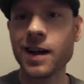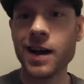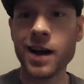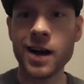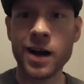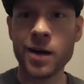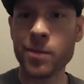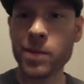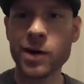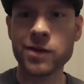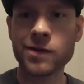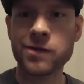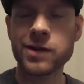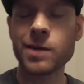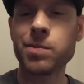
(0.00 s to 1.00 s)
um, birth,
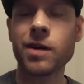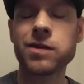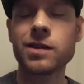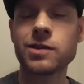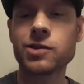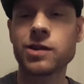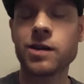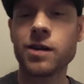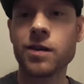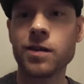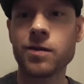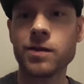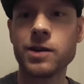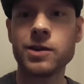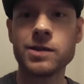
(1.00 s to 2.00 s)
free birth control
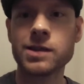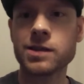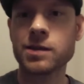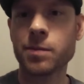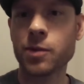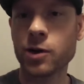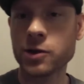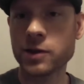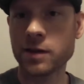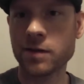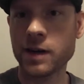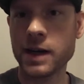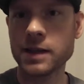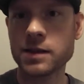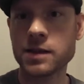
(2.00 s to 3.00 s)
reduces abortion
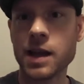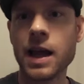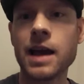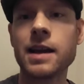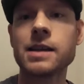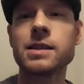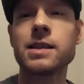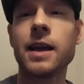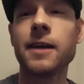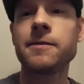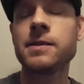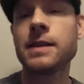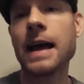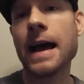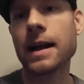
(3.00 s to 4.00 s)
rates, and it
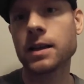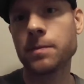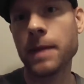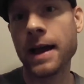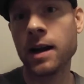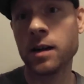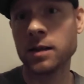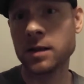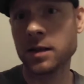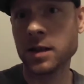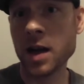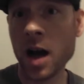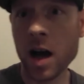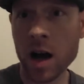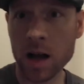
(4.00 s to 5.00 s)
saves taxpayers
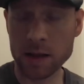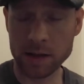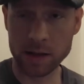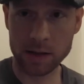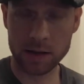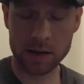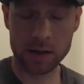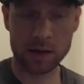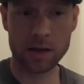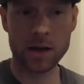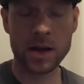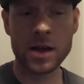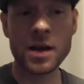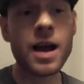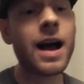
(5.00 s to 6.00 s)
tons.
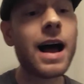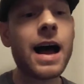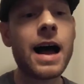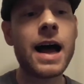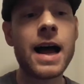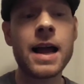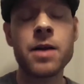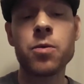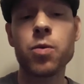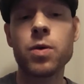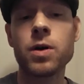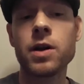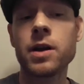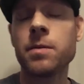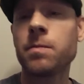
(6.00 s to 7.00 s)
I
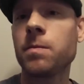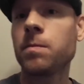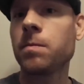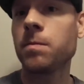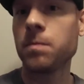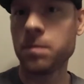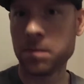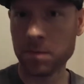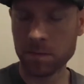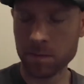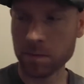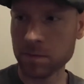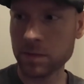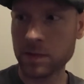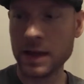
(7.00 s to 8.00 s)
would
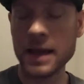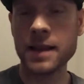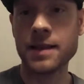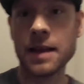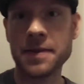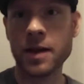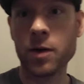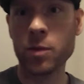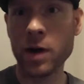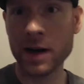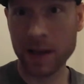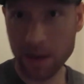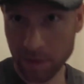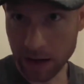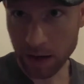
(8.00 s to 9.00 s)
think that they would want
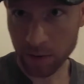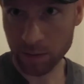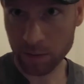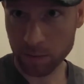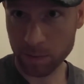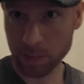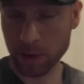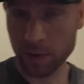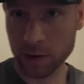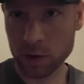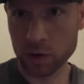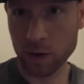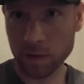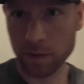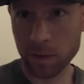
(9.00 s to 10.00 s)
to give out birth
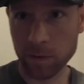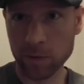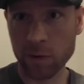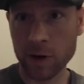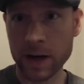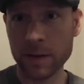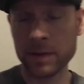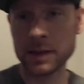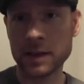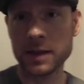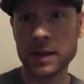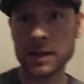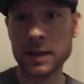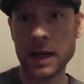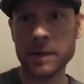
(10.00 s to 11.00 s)
control for free since
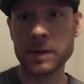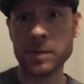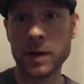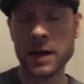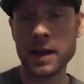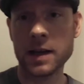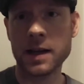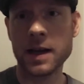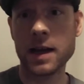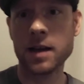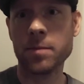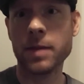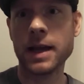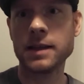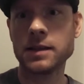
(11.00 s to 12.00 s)
it saves money in the end
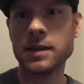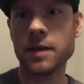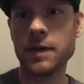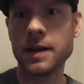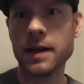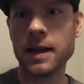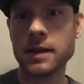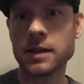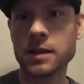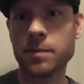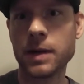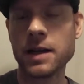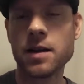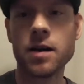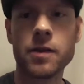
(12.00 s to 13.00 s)
and pays dividends.
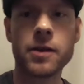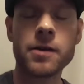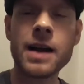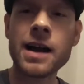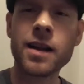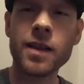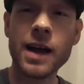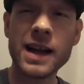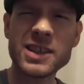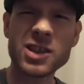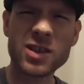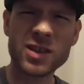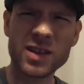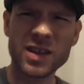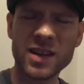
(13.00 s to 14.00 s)
But no, they're not
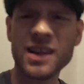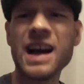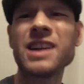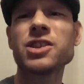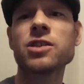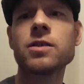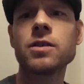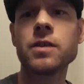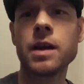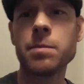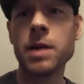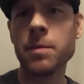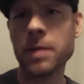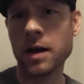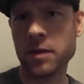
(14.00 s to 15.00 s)
illogical. Logical. They
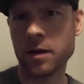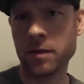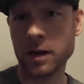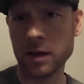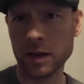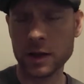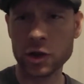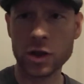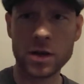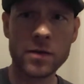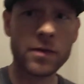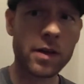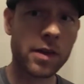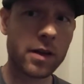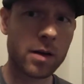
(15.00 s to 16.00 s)
pimp out their religion
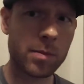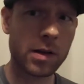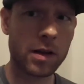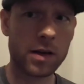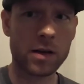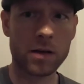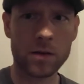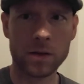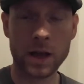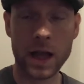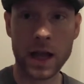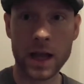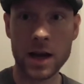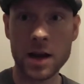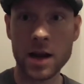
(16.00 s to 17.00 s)
for their political
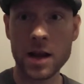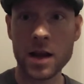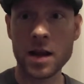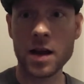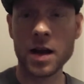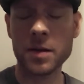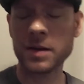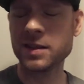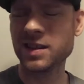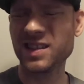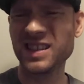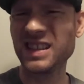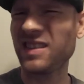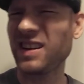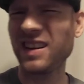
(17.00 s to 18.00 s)
gain because um,
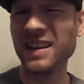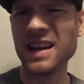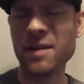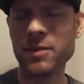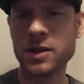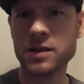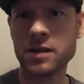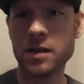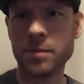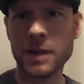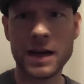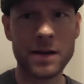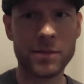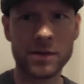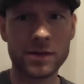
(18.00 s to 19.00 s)
there's really not much in the
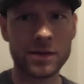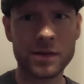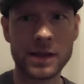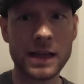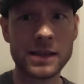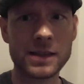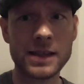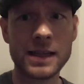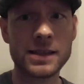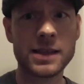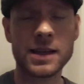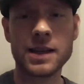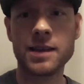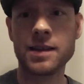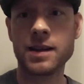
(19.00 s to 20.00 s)
Bible that states
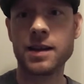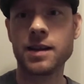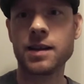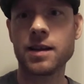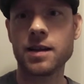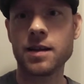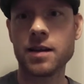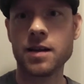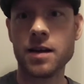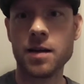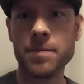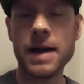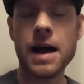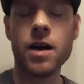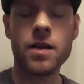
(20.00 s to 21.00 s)
anything
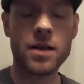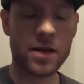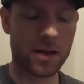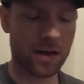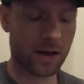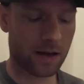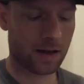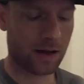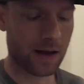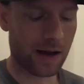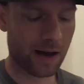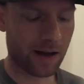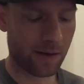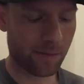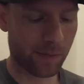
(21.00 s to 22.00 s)
about
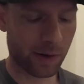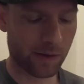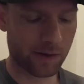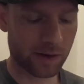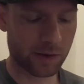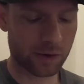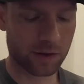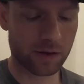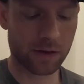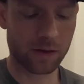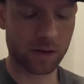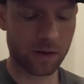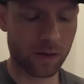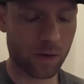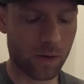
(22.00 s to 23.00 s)
um, birth
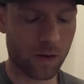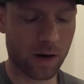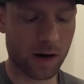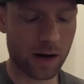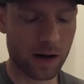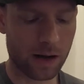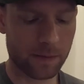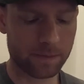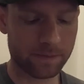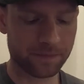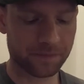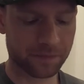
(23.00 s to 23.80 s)
control or um,